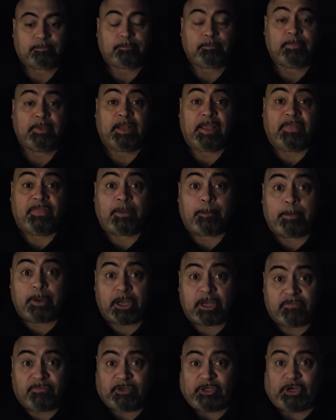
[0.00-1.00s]
the
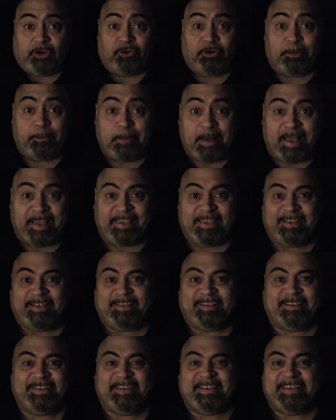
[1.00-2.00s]
book of Jeremiah
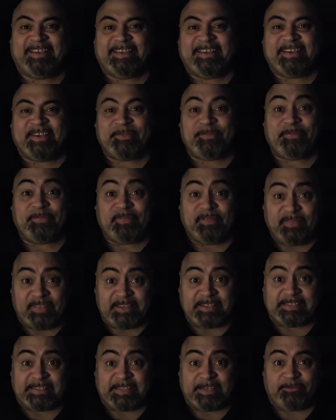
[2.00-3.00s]

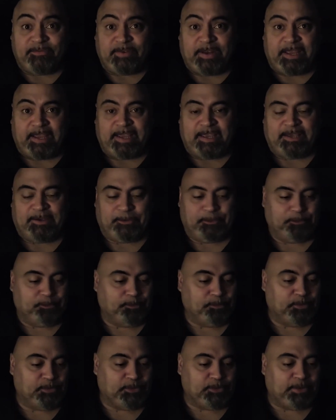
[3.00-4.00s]
this evening.
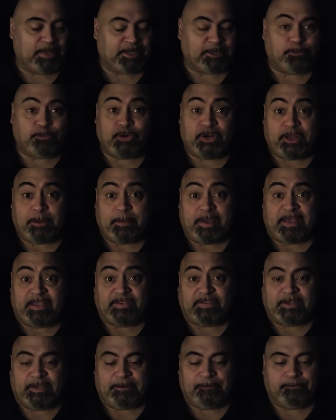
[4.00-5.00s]
So that's pretty
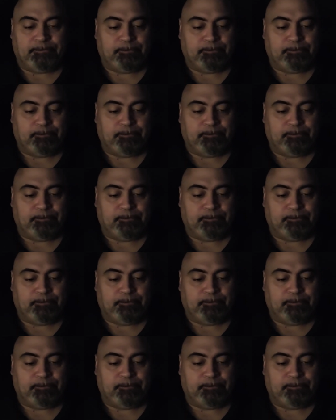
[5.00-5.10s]
amazing.